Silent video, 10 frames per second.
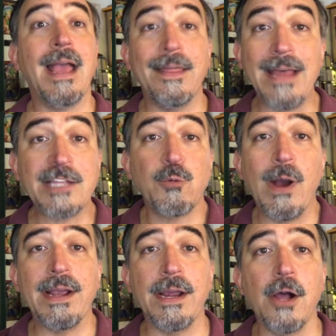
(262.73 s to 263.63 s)
And that's
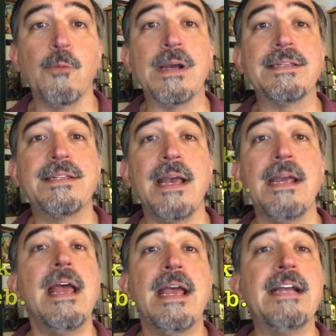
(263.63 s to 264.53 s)
why I always
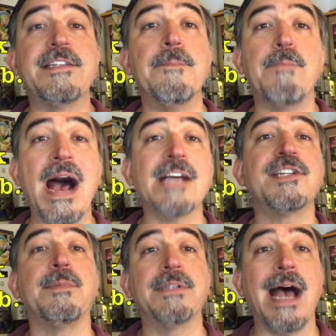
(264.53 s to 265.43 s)
say it's
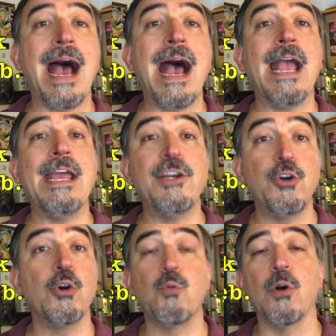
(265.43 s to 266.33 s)
impossible to hide
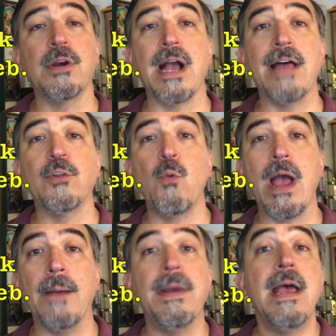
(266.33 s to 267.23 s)
good work on the
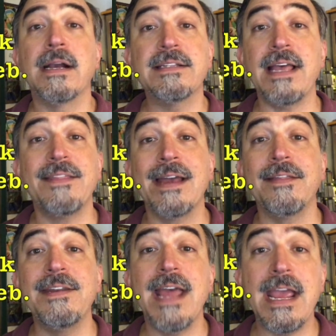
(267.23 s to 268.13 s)
web, because at the end of
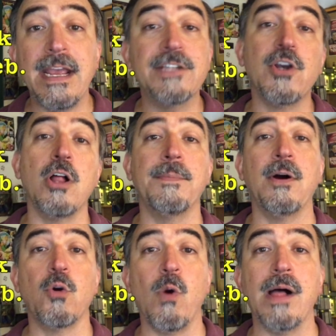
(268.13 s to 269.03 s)
the day, it's all
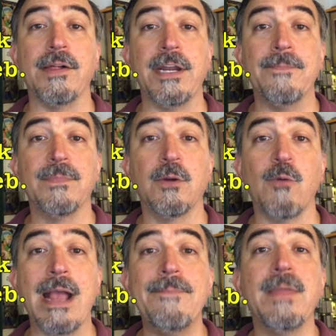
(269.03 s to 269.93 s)
about quality,
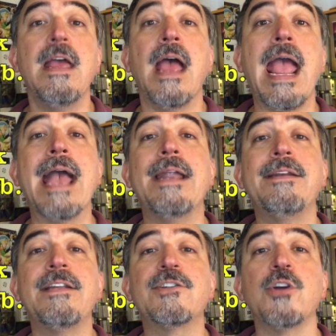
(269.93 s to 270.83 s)
right?
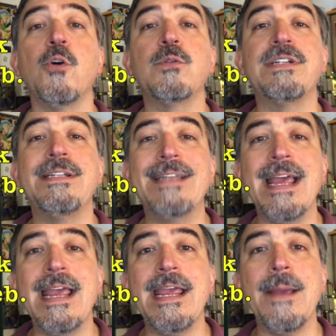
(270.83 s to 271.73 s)
And so
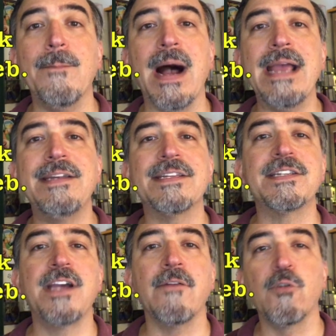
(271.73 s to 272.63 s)
today, my
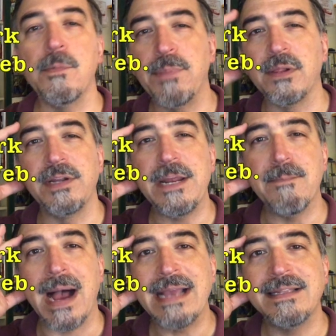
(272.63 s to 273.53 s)
discoverability
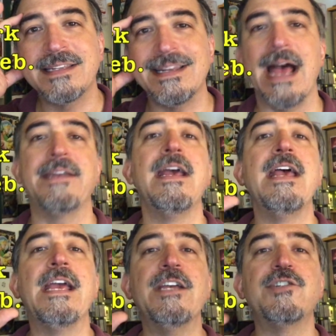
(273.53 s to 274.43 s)
mindset
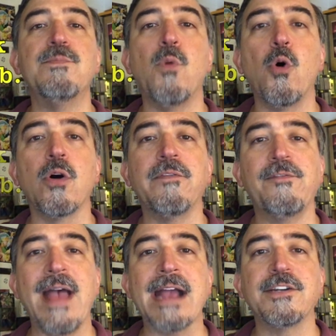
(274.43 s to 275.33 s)
is more
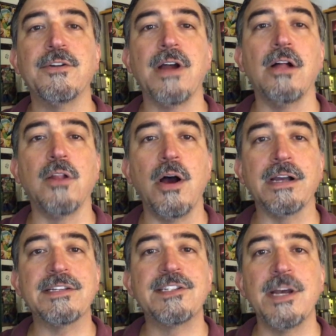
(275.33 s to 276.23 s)
factored along
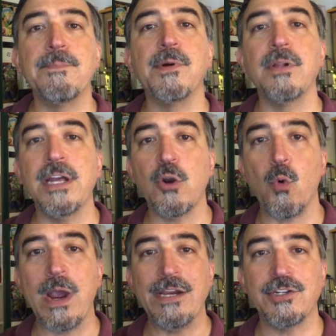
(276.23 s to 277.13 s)
a simple
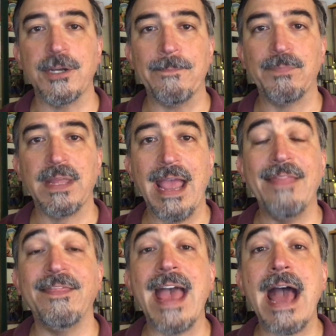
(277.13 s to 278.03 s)
equation,
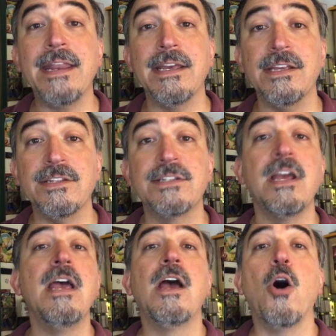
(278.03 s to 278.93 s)
and that is
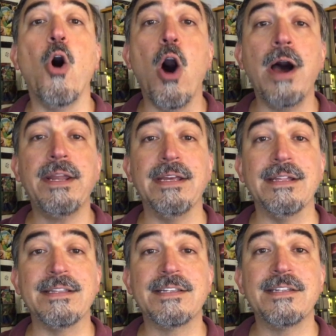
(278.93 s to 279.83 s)

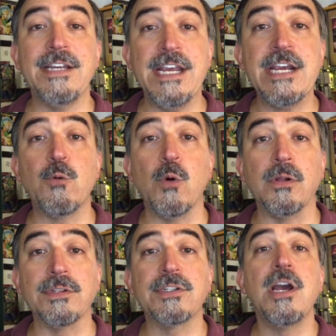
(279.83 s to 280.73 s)
audience
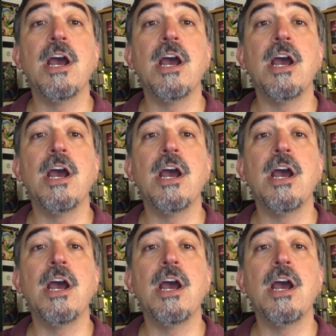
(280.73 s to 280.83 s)
equals